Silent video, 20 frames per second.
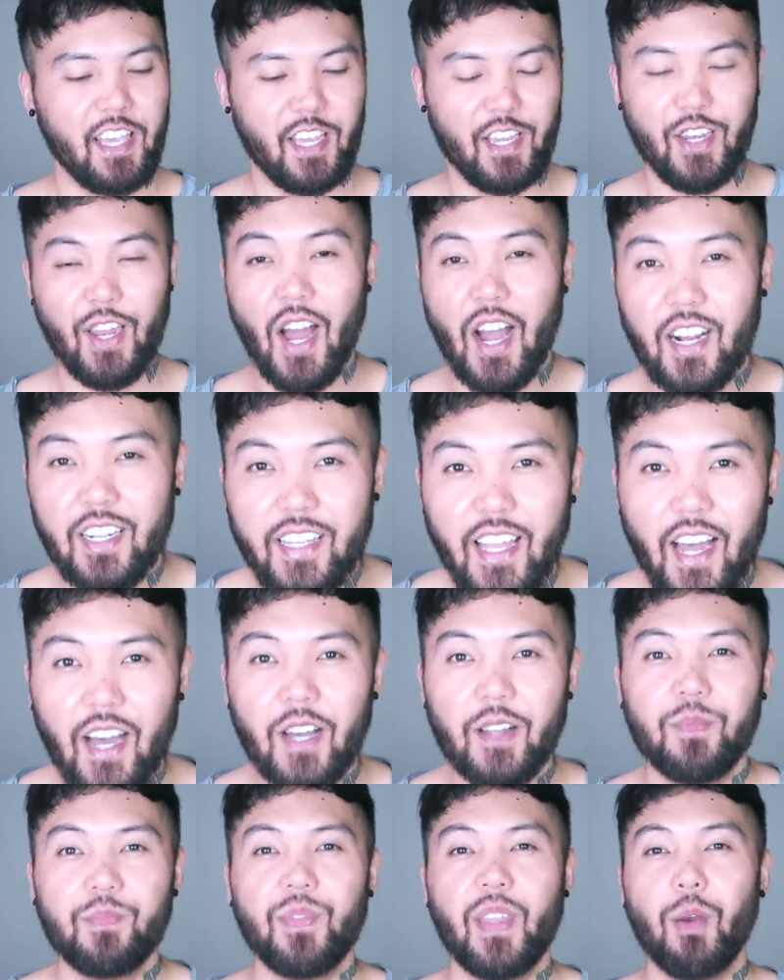He knocked
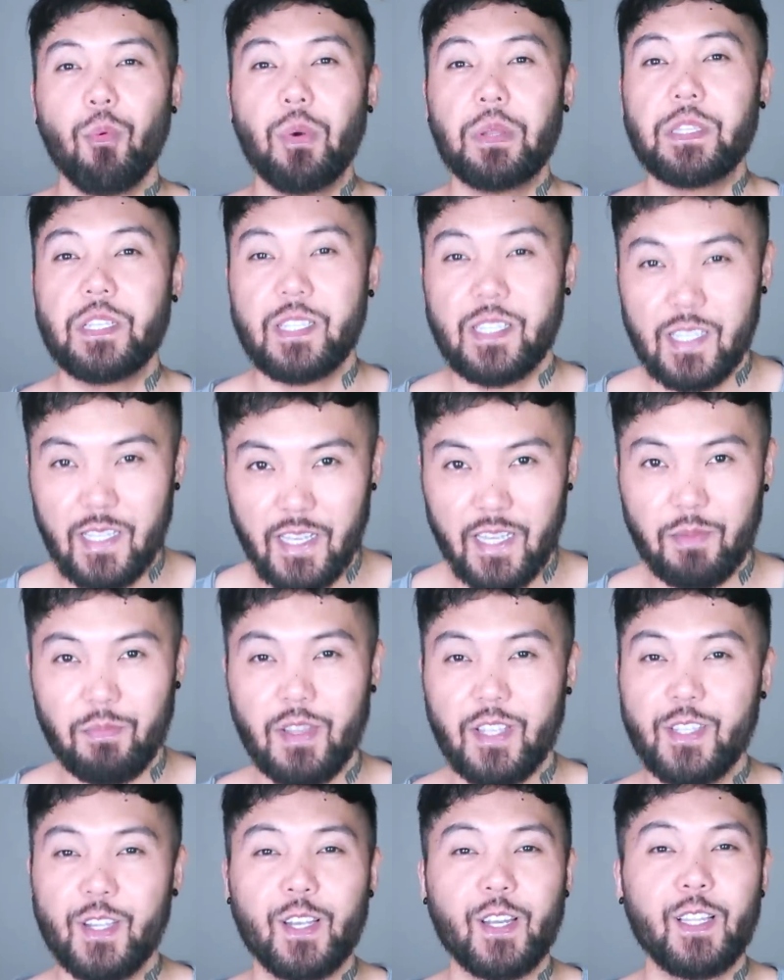out and went to
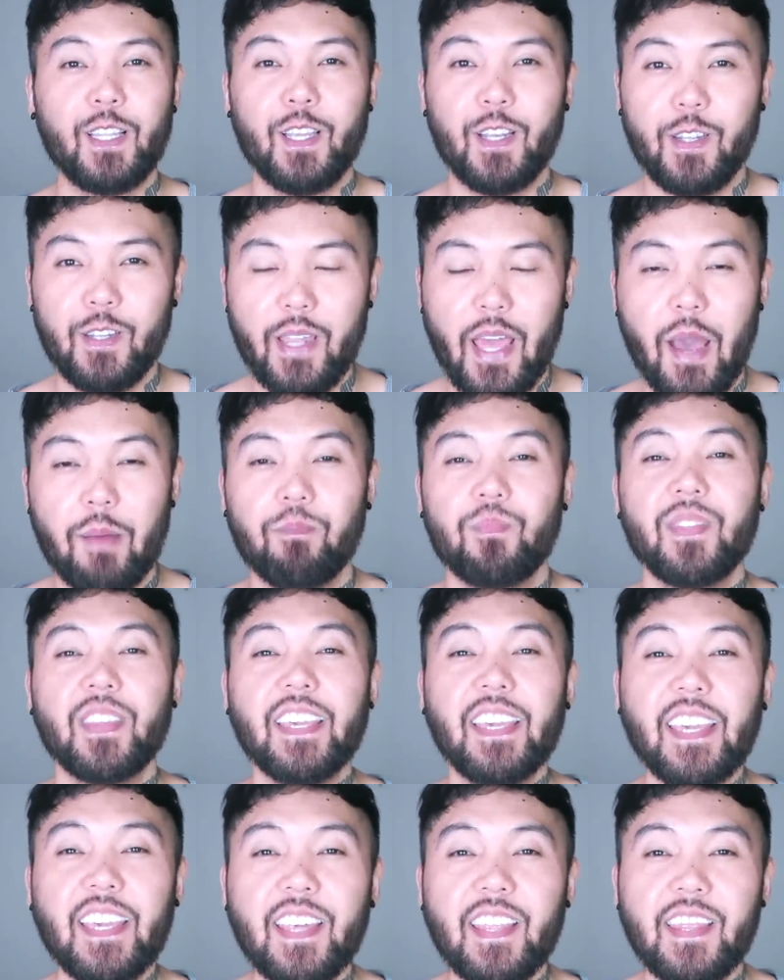sleep. He took a little nap
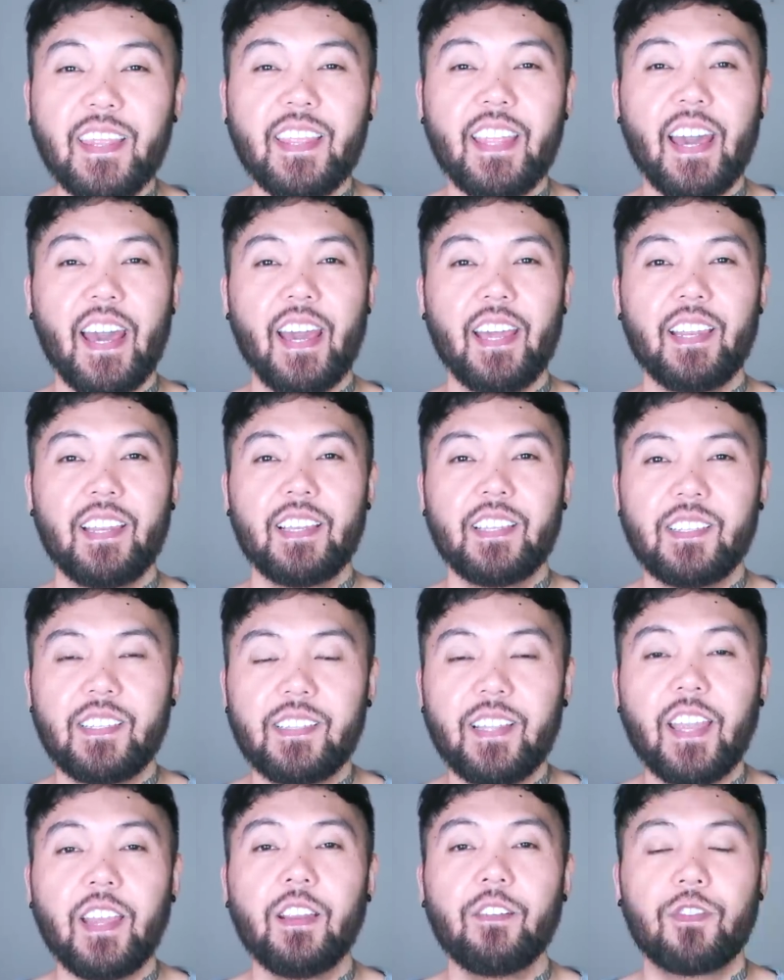in that
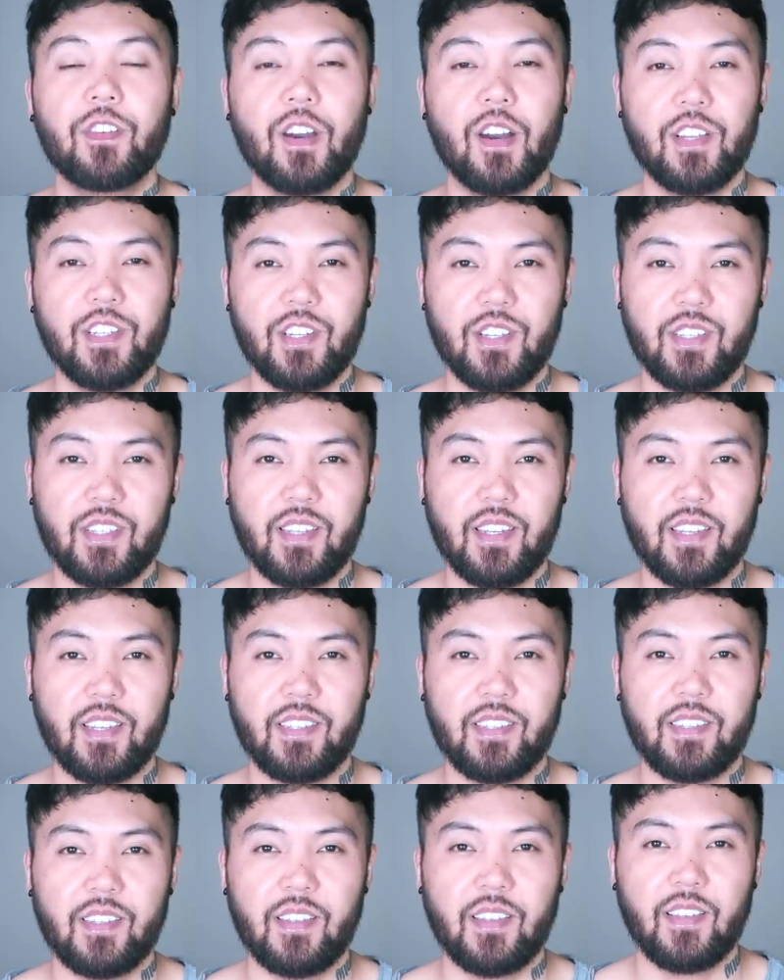state of
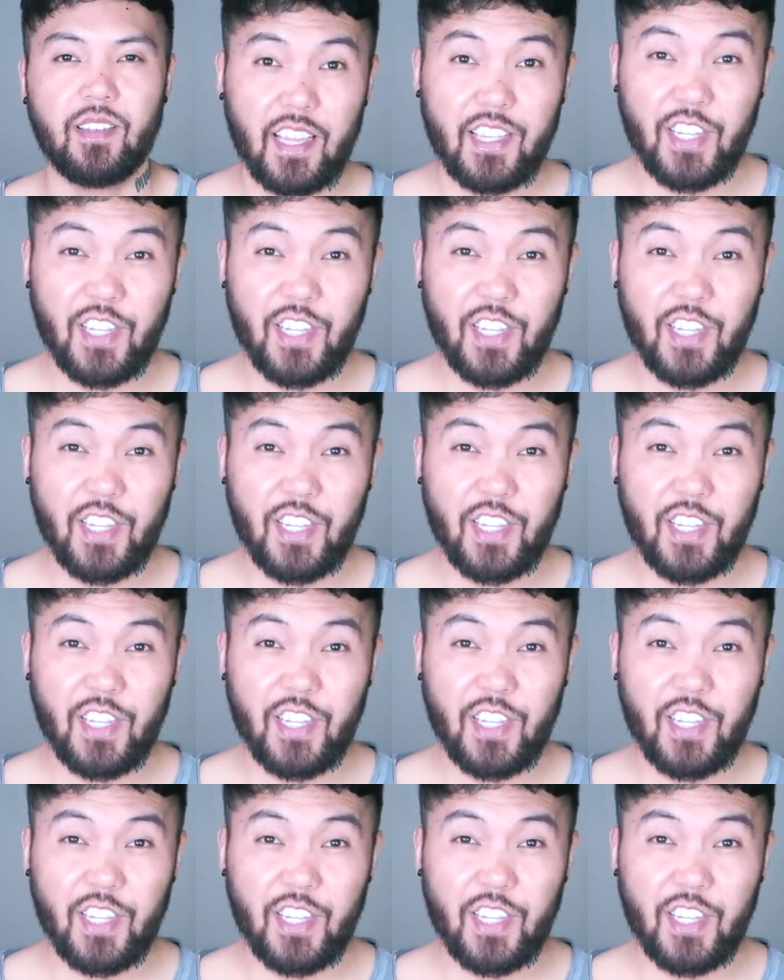consciousness.